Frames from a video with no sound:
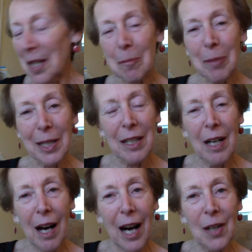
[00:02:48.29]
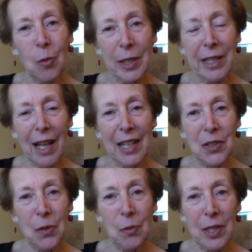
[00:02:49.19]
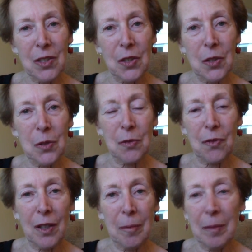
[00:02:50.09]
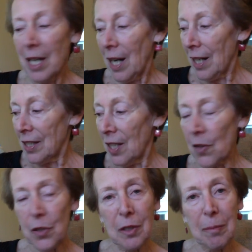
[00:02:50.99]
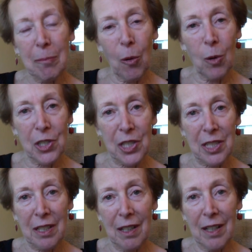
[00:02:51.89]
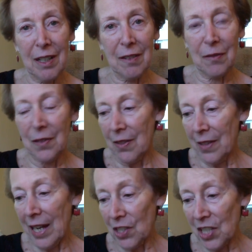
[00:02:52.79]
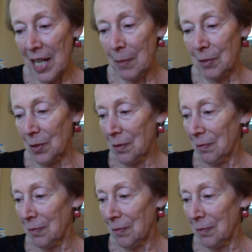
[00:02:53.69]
But I would like to read to you from another portion of that chapter.